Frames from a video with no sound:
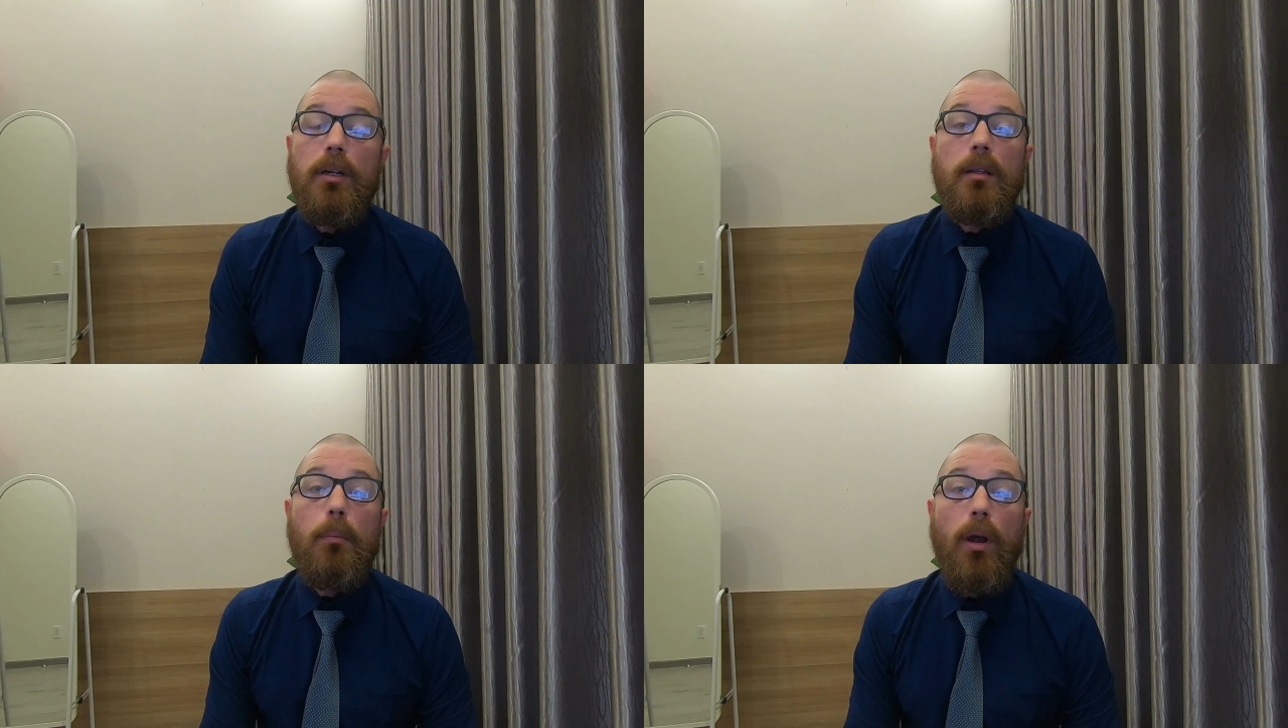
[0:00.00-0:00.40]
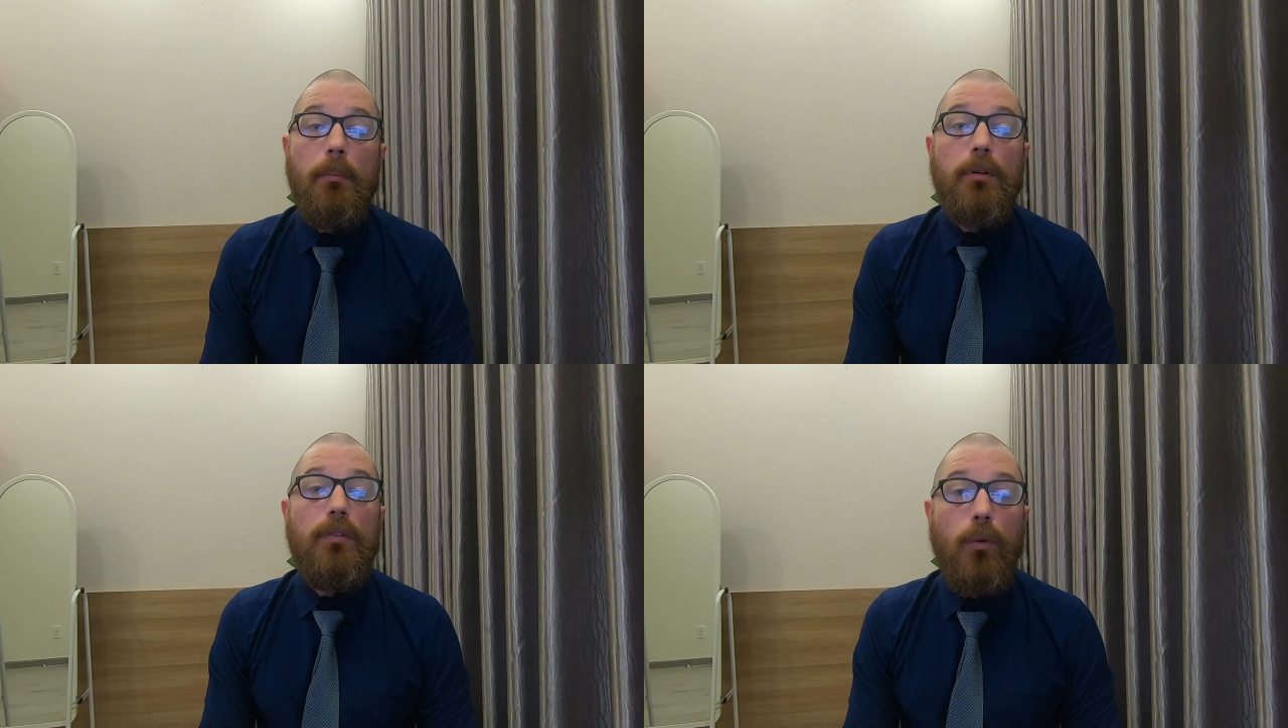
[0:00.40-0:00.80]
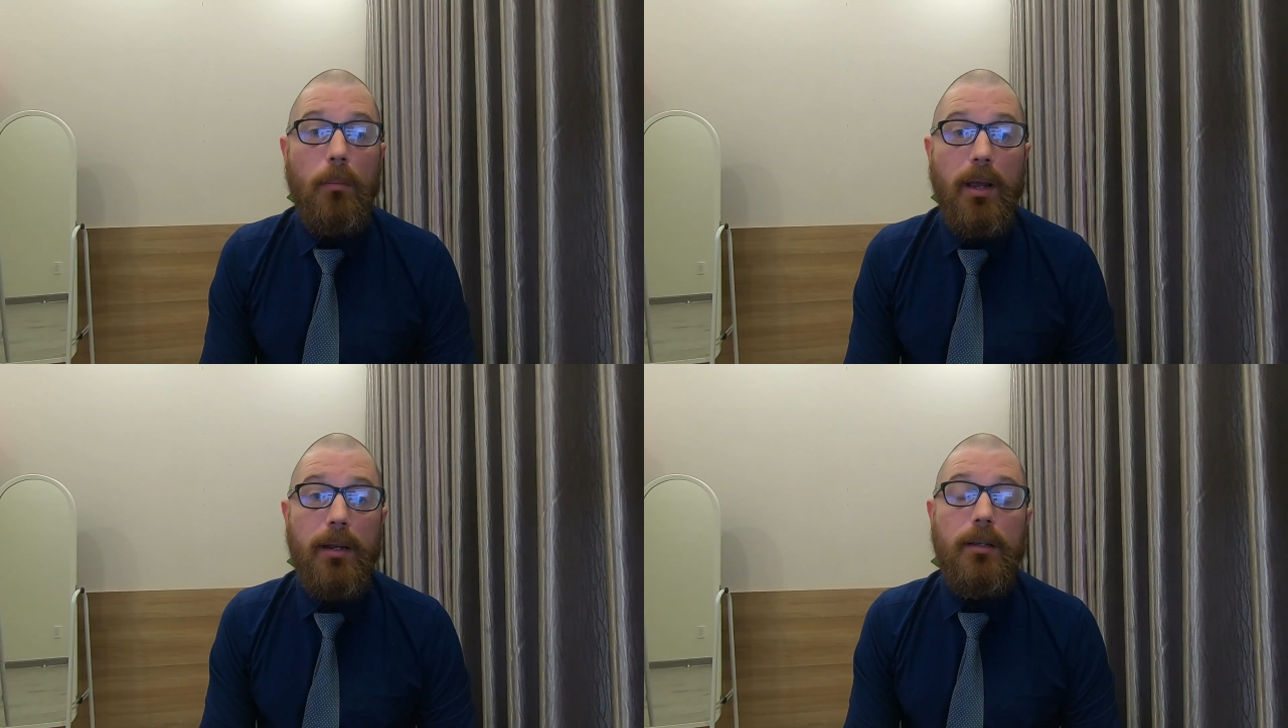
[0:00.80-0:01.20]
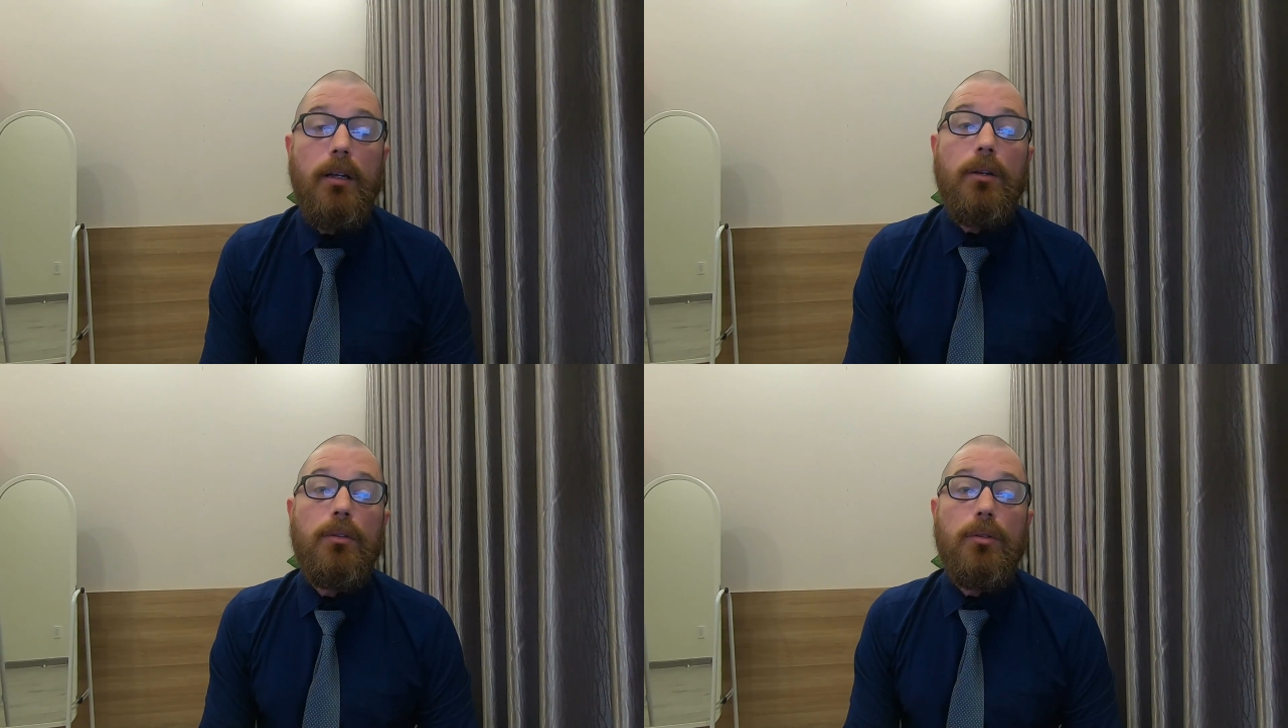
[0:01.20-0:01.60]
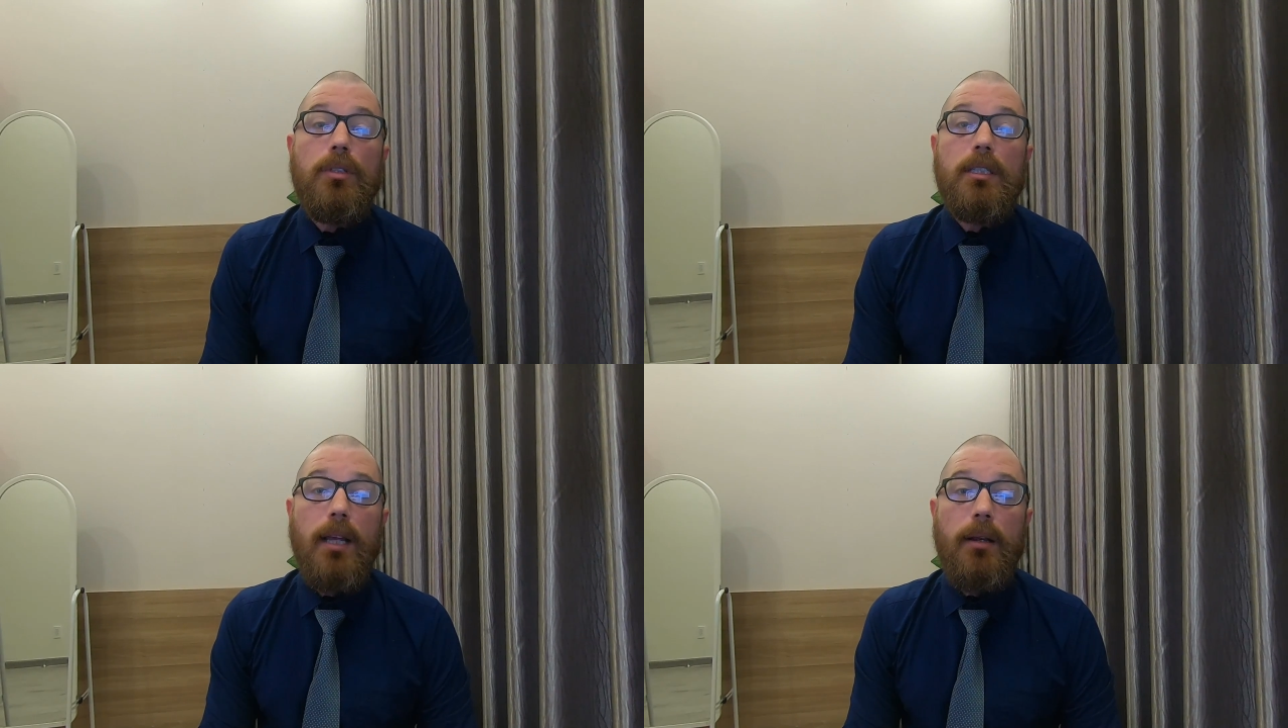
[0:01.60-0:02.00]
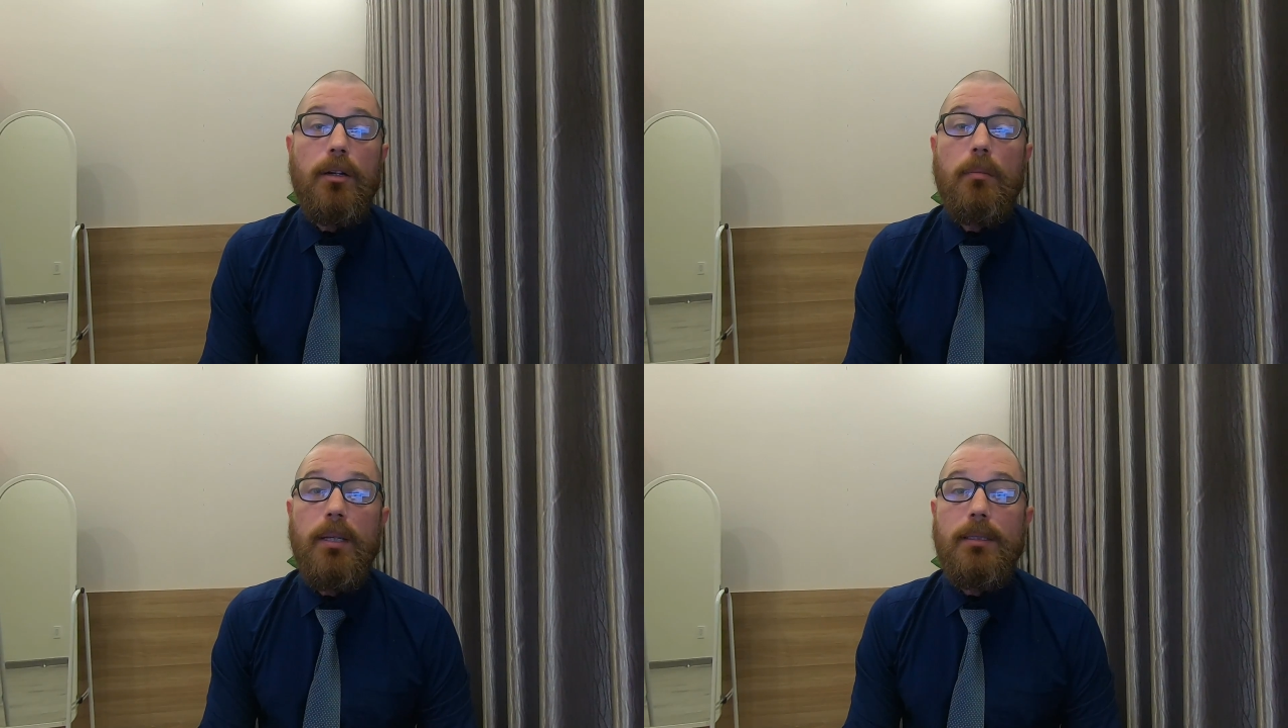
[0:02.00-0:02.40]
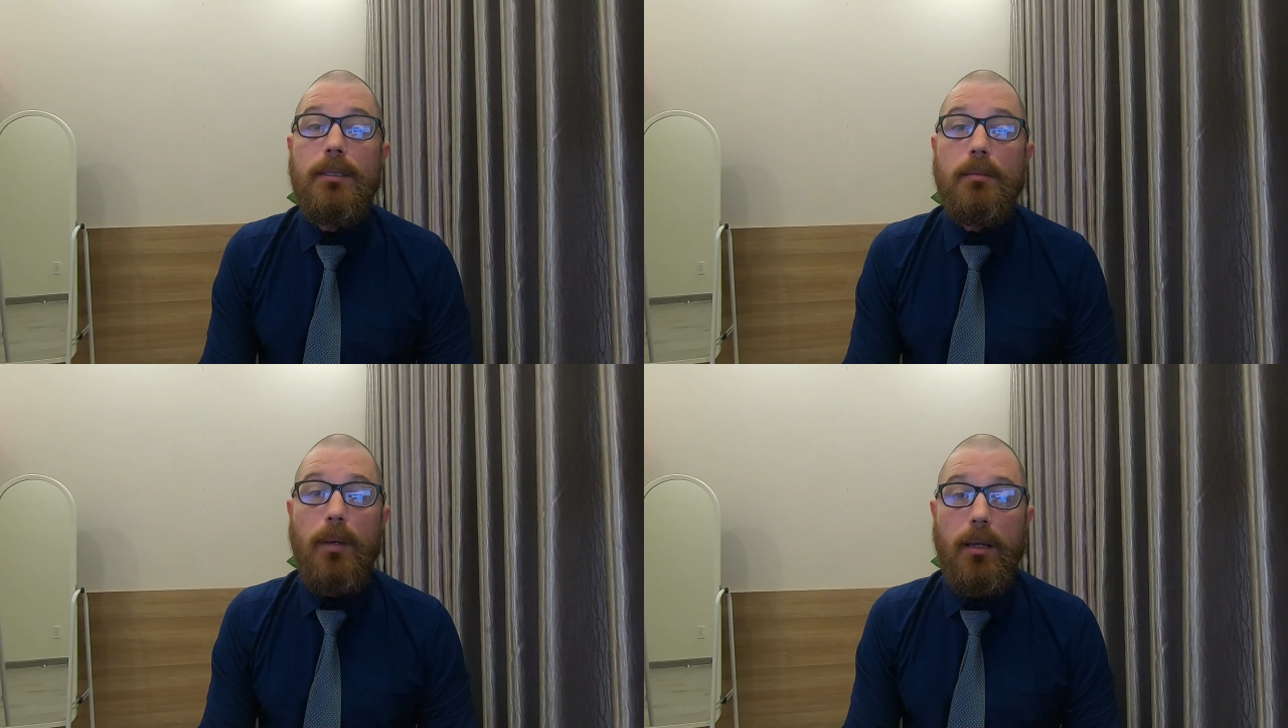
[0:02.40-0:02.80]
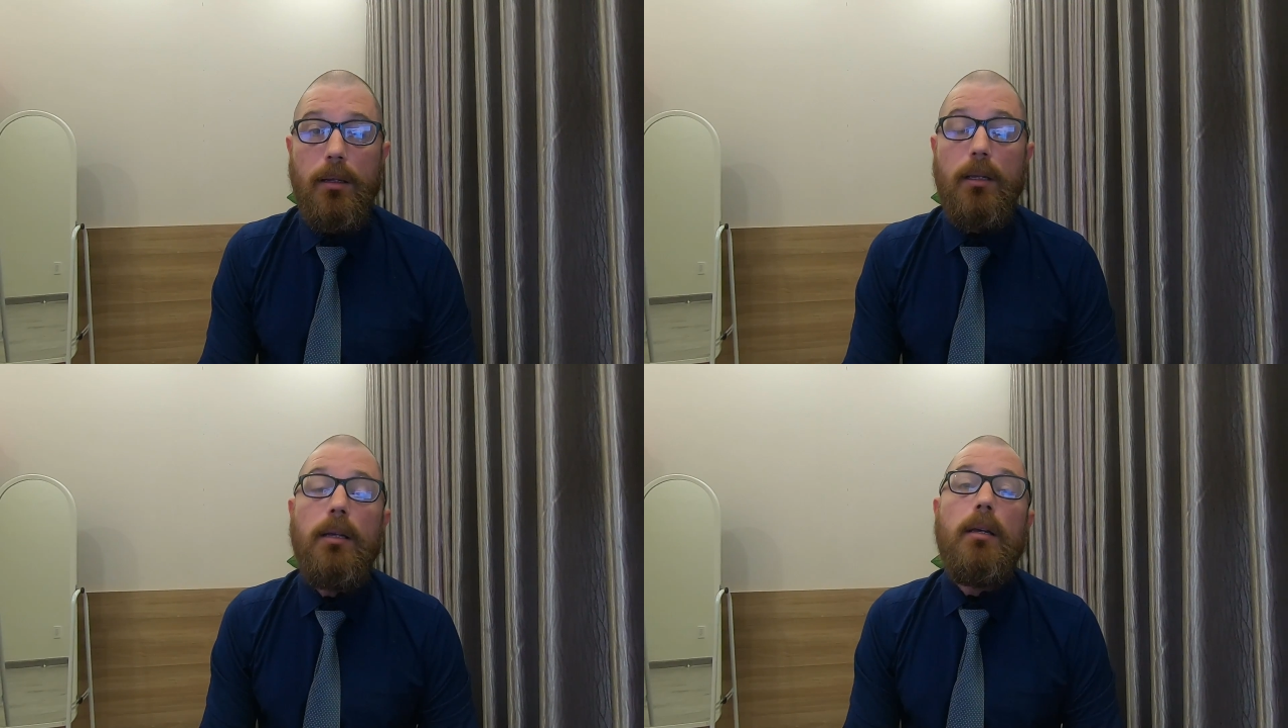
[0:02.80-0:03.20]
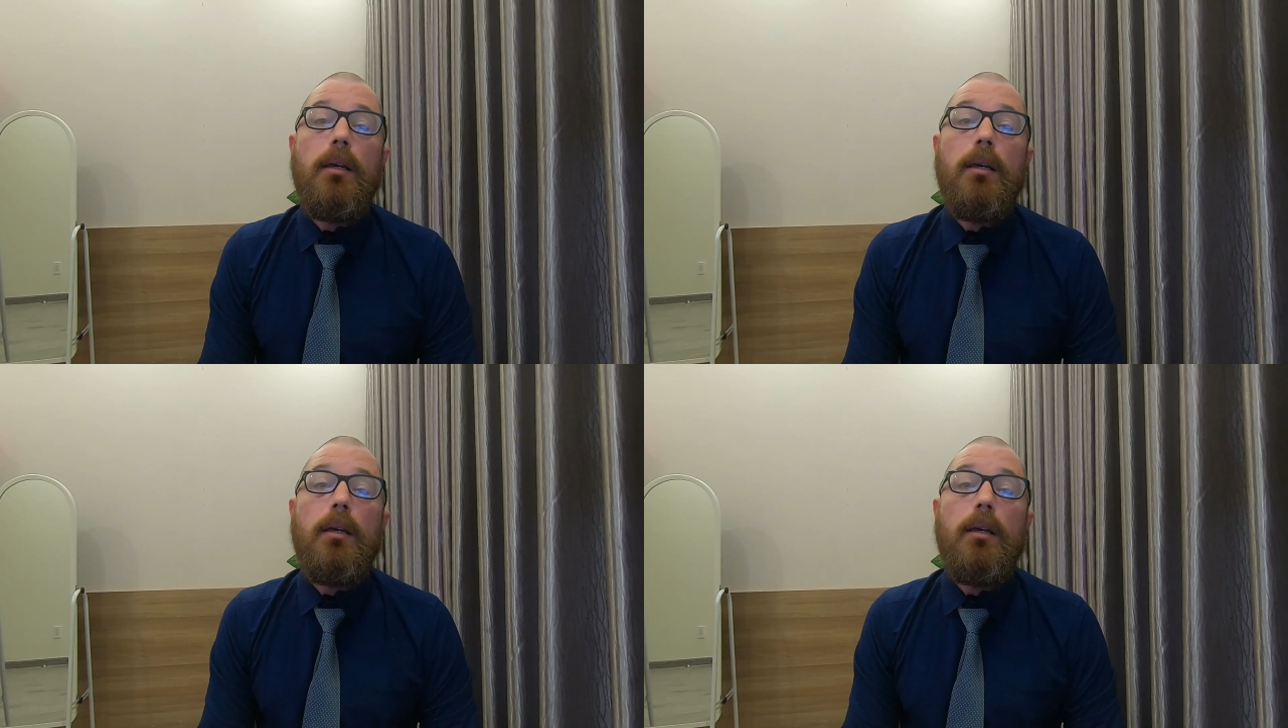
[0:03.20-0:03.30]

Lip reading: in the proper format through standard business mail.